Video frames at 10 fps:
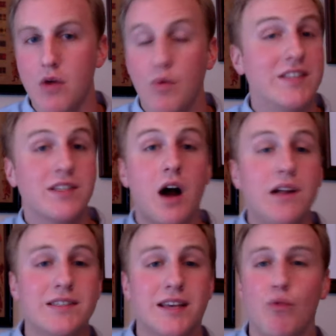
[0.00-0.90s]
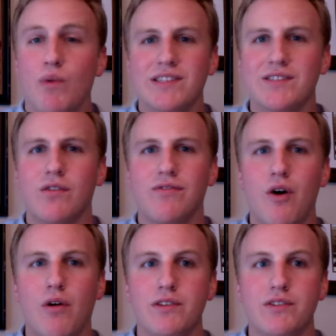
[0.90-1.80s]
Wisconsin went so
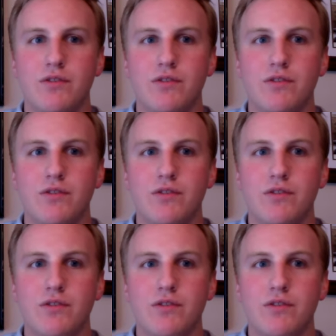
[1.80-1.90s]
far as